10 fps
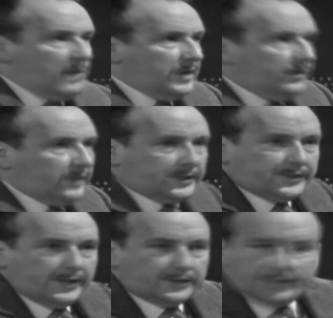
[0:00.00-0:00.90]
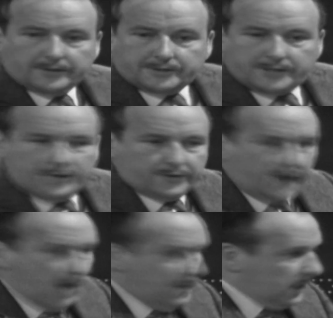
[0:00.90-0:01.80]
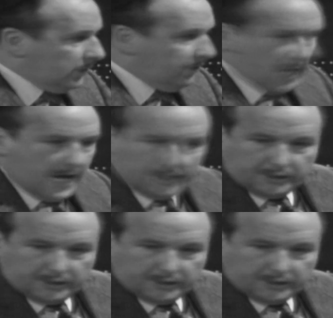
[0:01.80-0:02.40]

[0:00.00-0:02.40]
it, this needs considering. I mean, as one of the largest